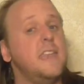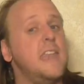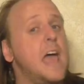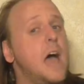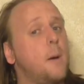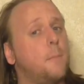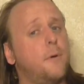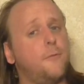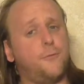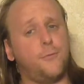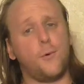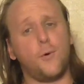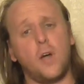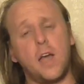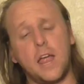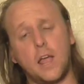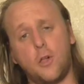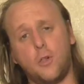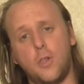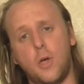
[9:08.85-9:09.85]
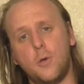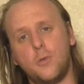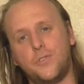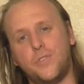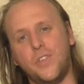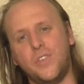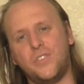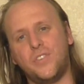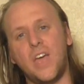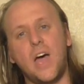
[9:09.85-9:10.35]
Now, before I close
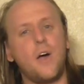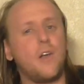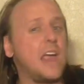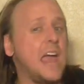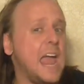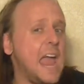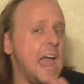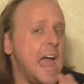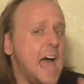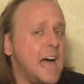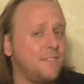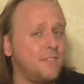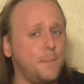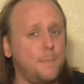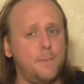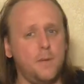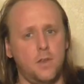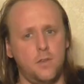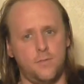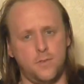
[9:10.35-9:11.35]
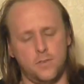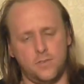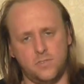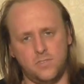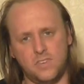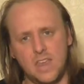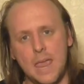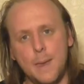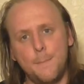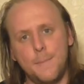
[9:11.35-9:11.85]
this out, I have a bit of a
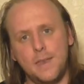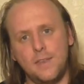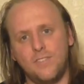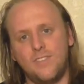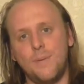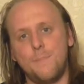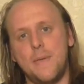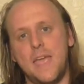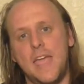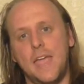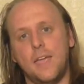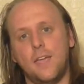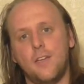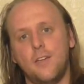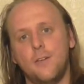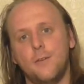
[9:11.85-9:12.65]
statement to make.